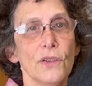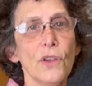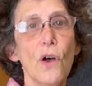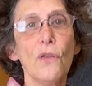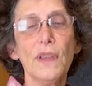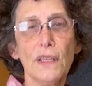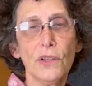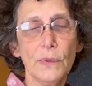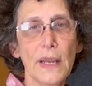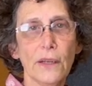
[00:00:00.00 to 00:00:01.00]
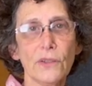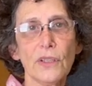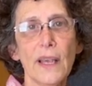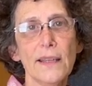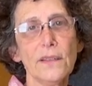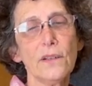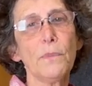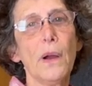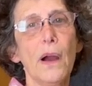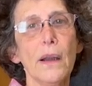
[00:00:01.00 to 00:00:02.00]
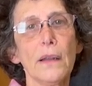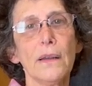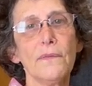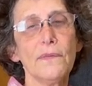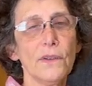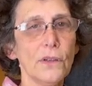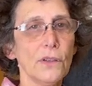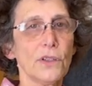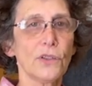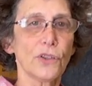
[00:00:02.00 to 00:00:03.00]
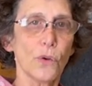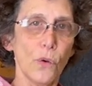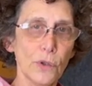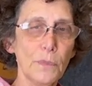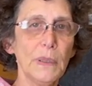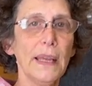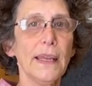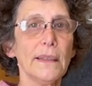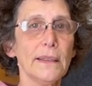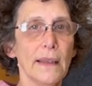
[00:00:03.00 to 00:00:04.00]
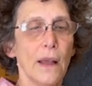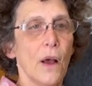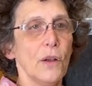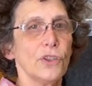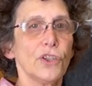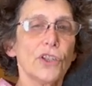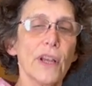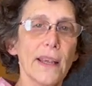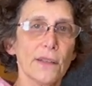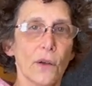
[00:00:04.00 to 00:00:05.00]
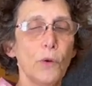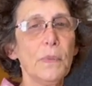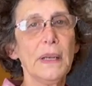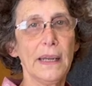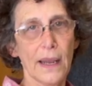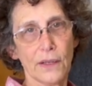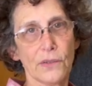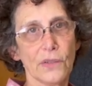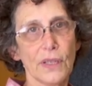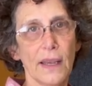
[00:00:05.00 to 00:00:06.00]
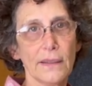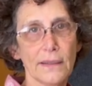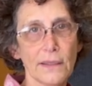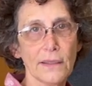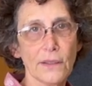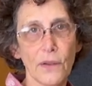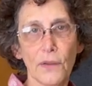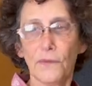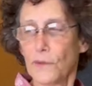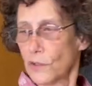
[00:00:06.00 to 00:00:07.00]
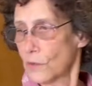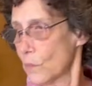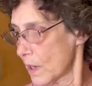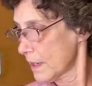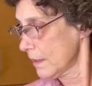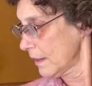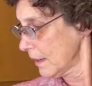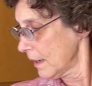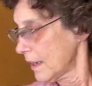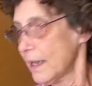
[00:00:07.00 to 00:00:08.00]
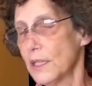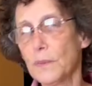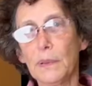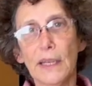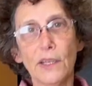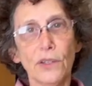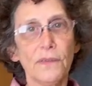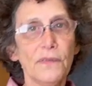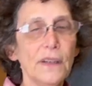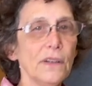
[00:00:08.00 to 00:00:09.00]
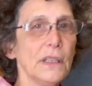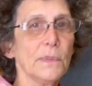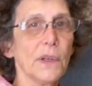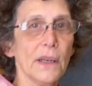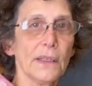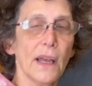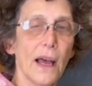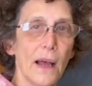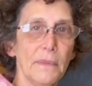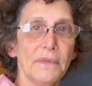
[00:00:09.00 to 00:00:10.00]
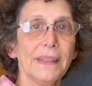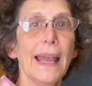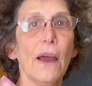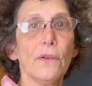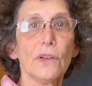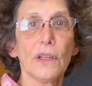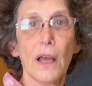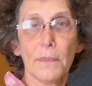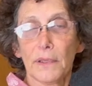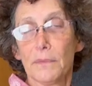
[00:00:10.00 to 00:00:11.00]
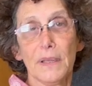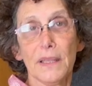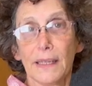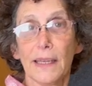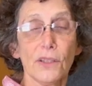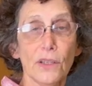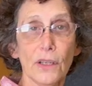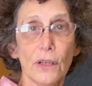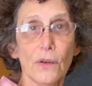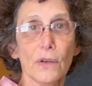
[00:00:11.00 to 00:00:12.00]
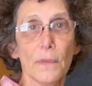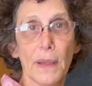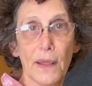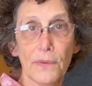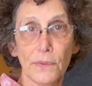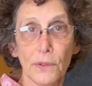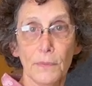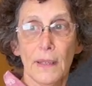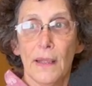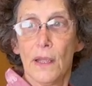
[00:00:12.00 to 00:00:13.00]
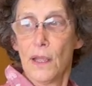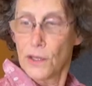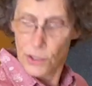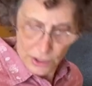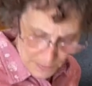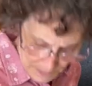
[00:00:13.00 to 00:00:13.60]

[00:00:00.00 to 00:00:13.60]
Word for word: So these three exercises are part of your shoulder blade chest opening exercises. So the first one is place your fingertips on top of a countertop. It could be the kitchen or the bathroom. You're